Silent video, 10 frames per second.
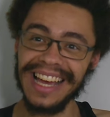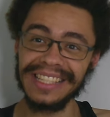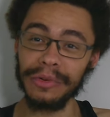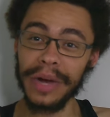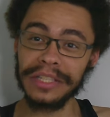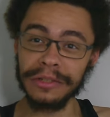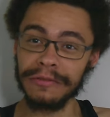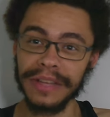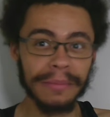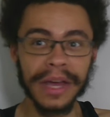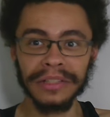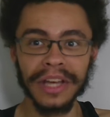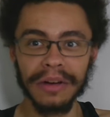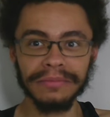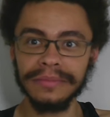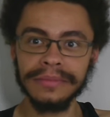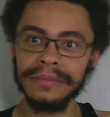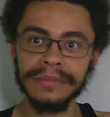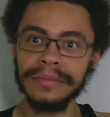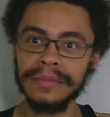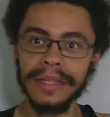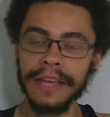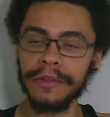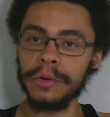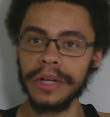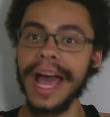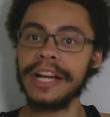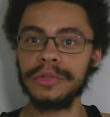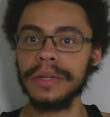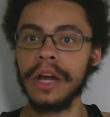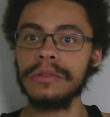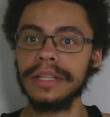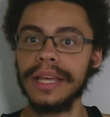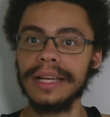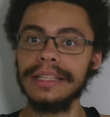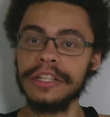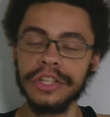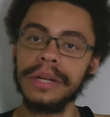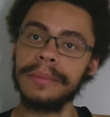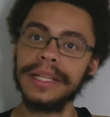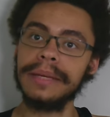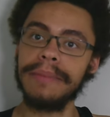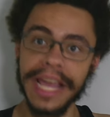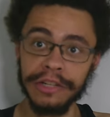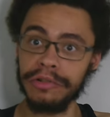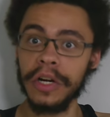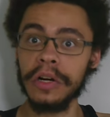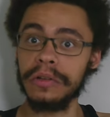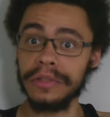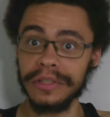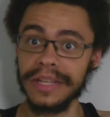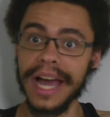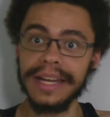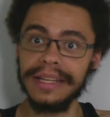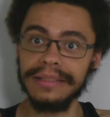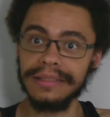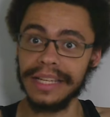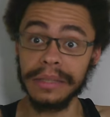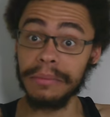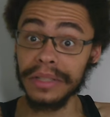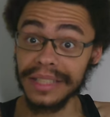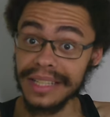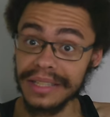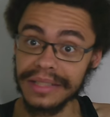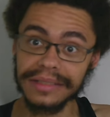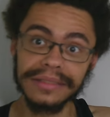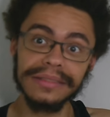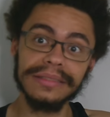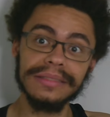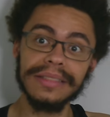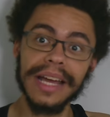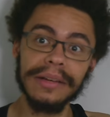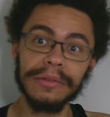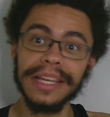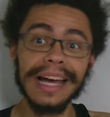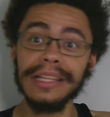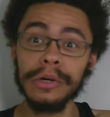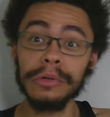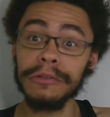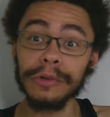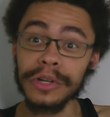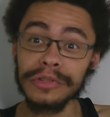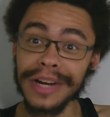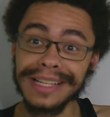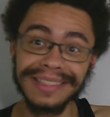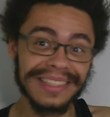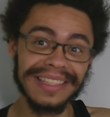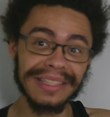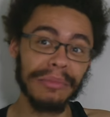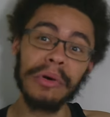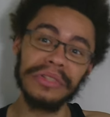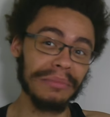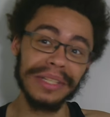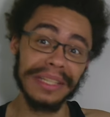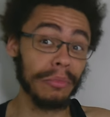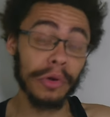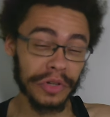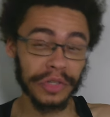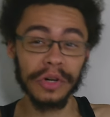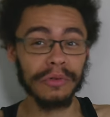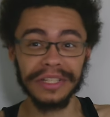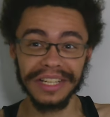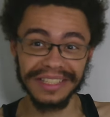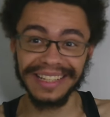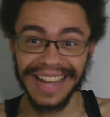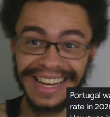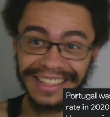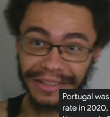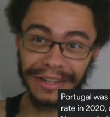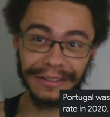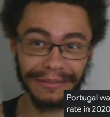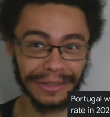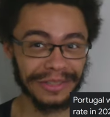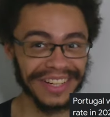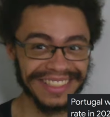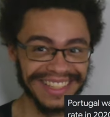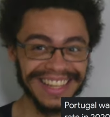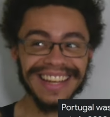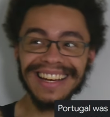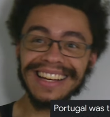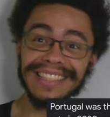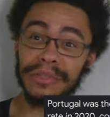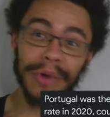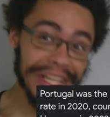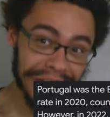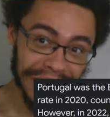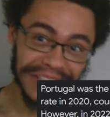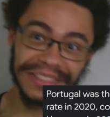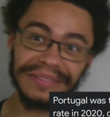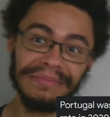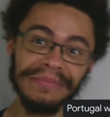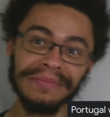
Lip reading: As a Western female, no. If you were to actually go to like a legitimately patriarchal society, like the Middle East, right, where they got low divorce rates, as opposed to a place like Portugal, which has like 90-degree divorce rates, because it's Western,